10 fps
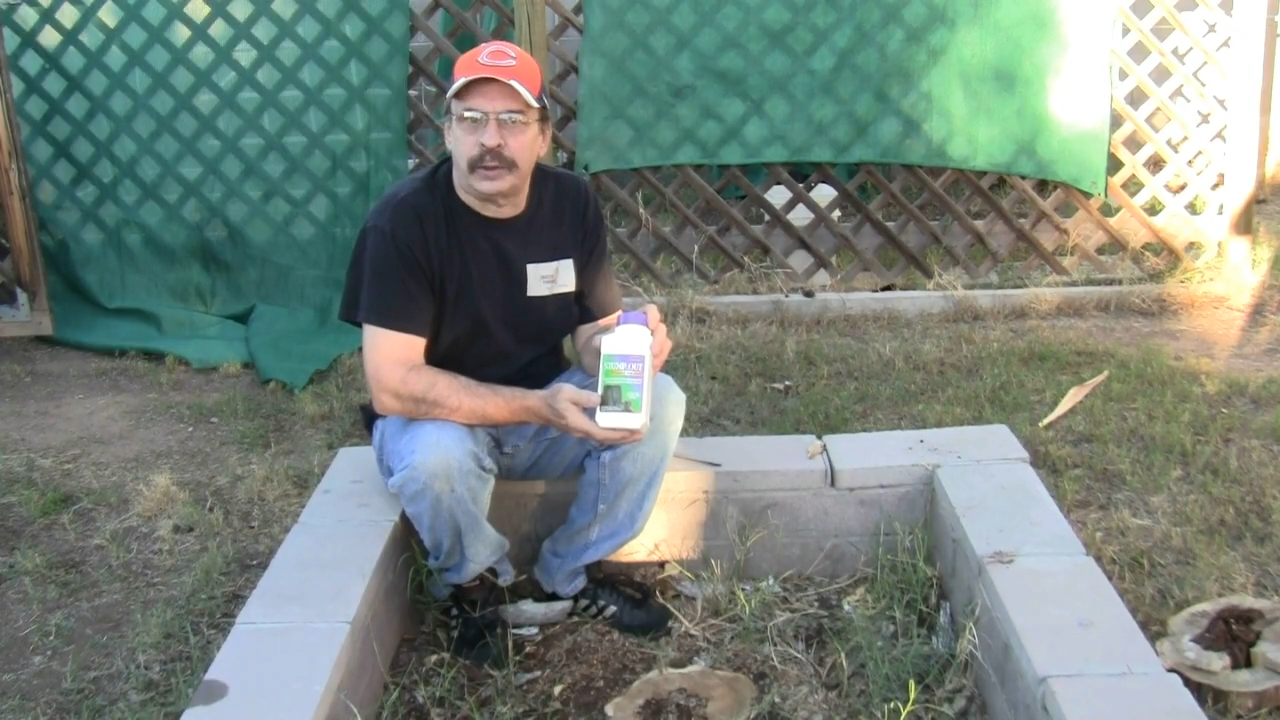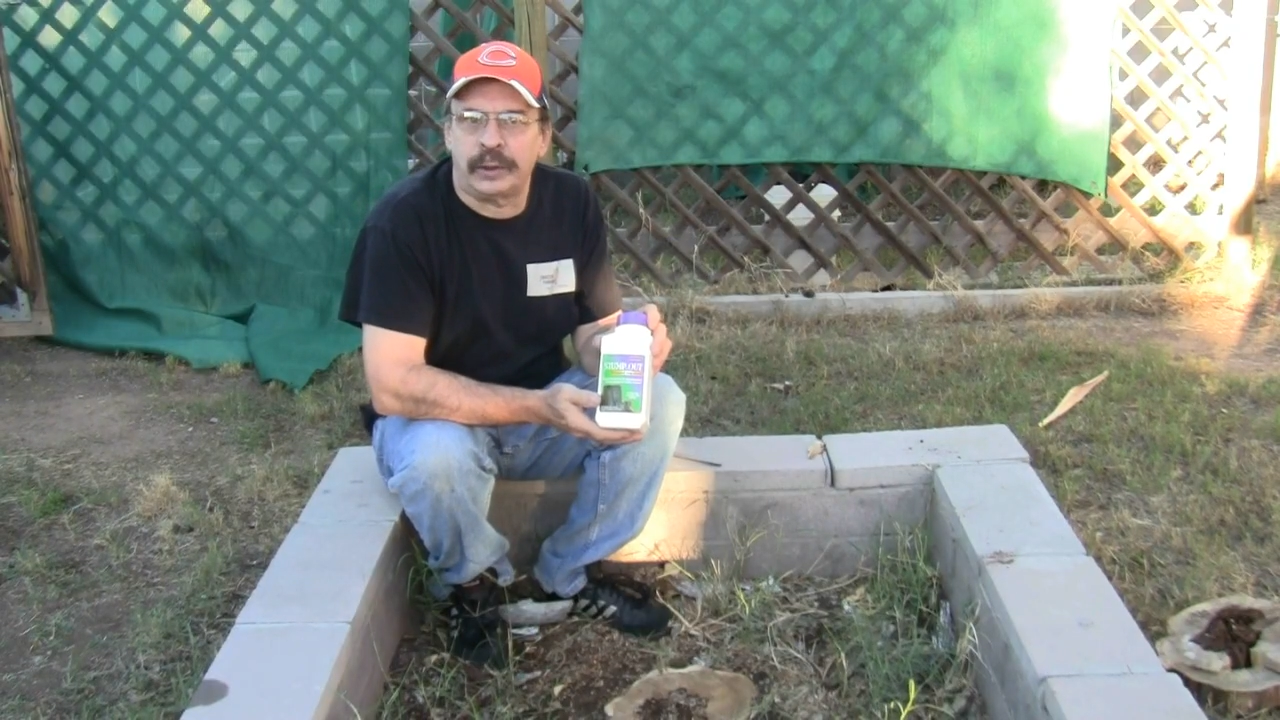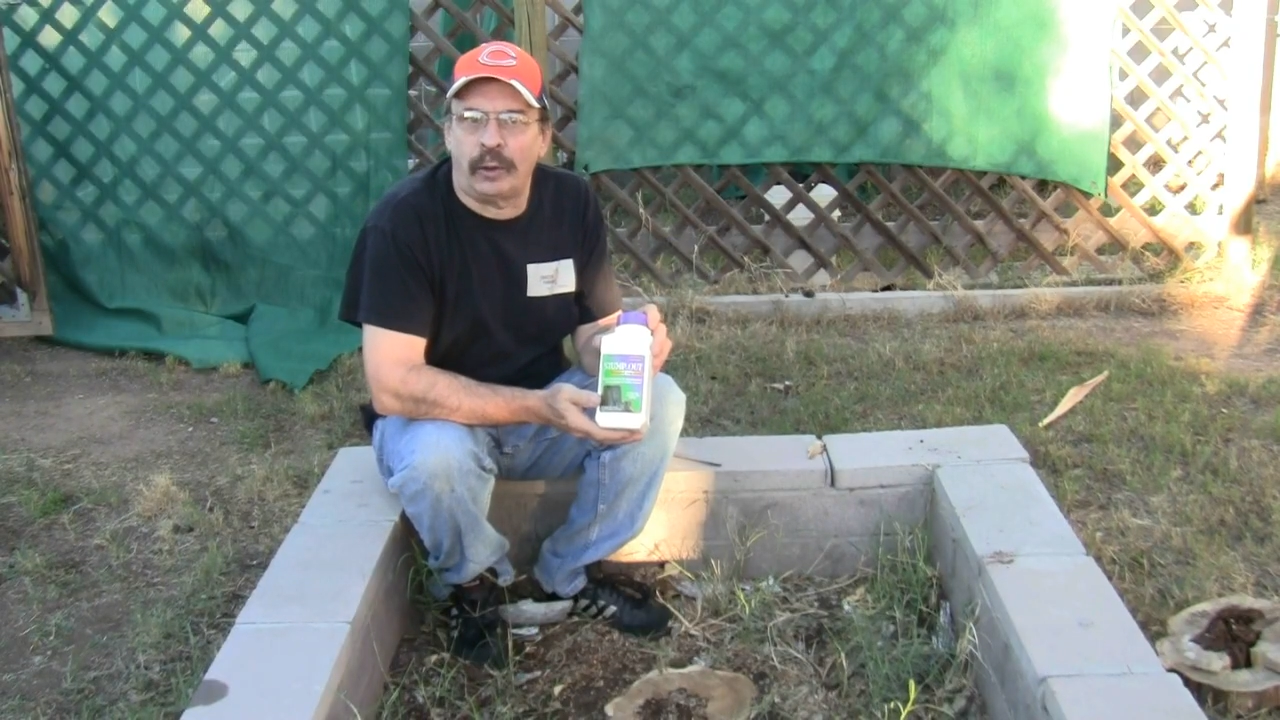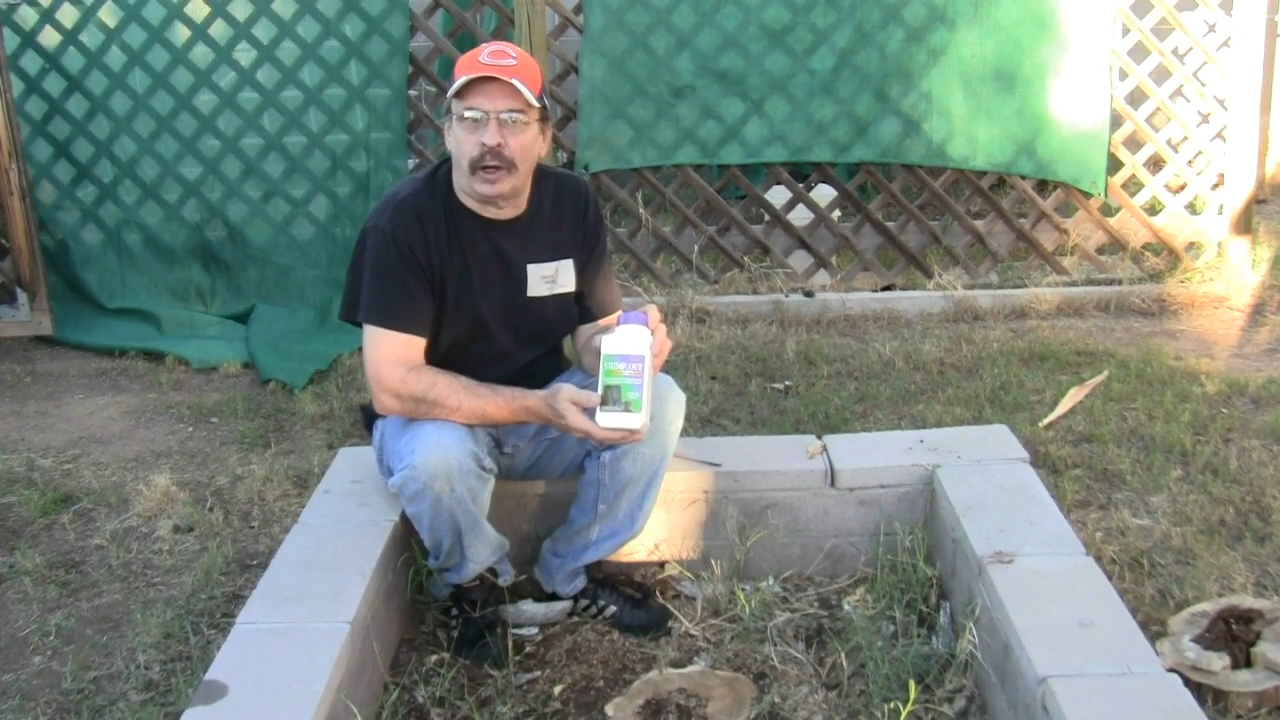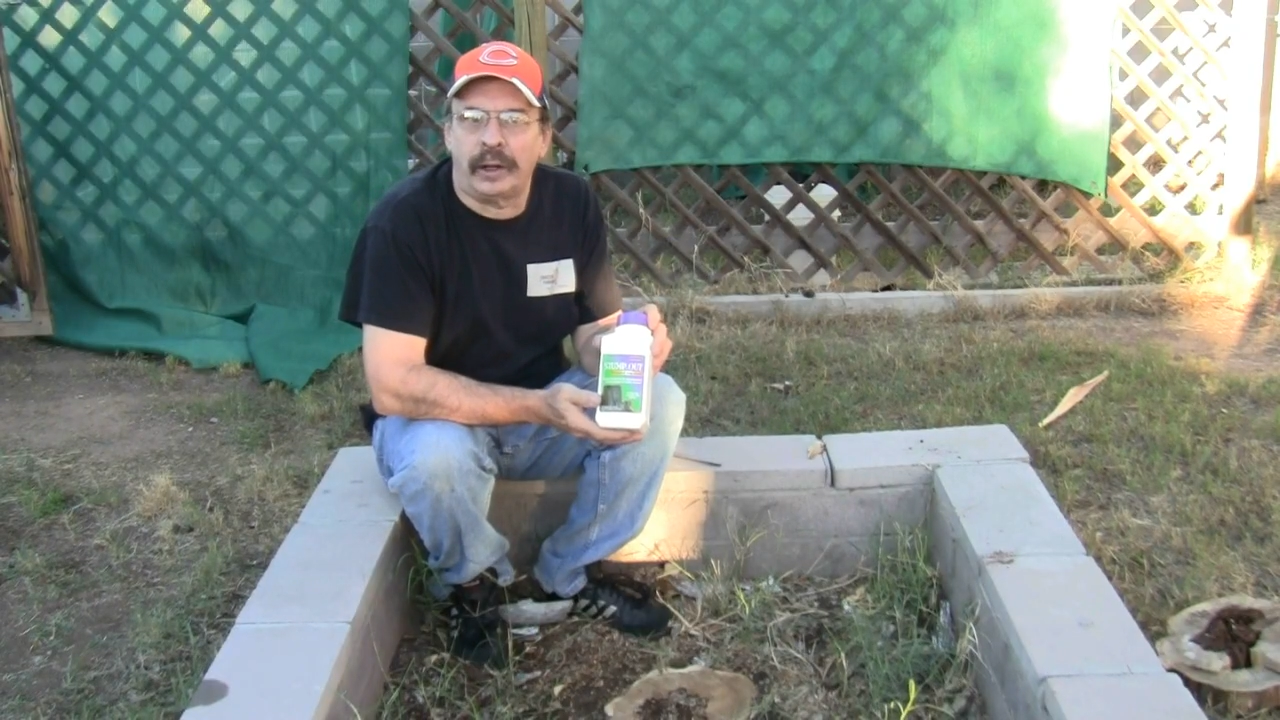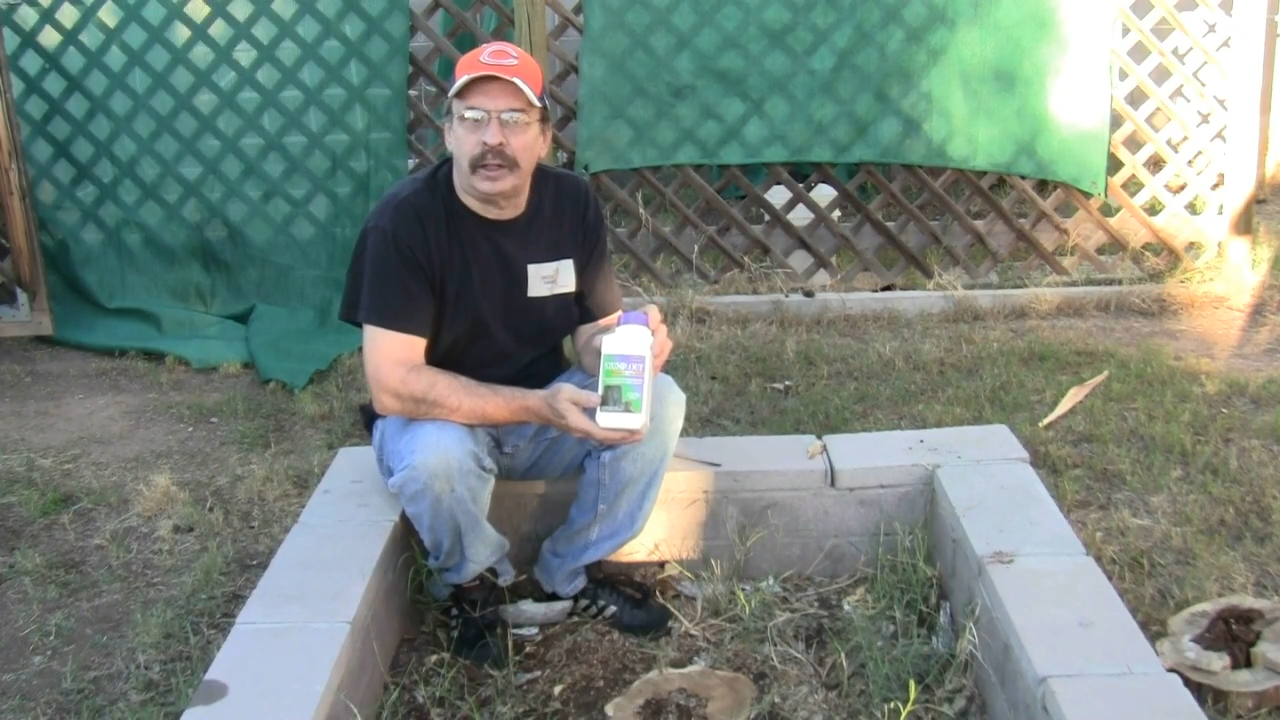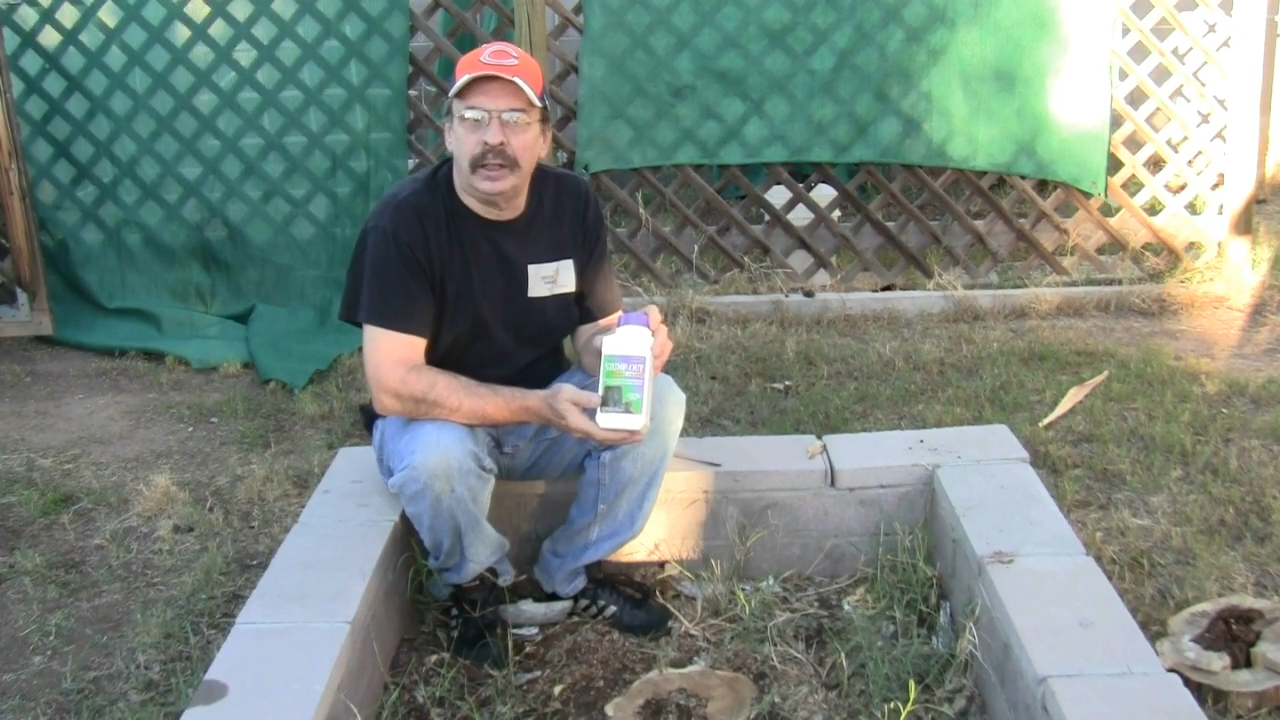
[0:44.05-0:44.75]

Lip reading: store.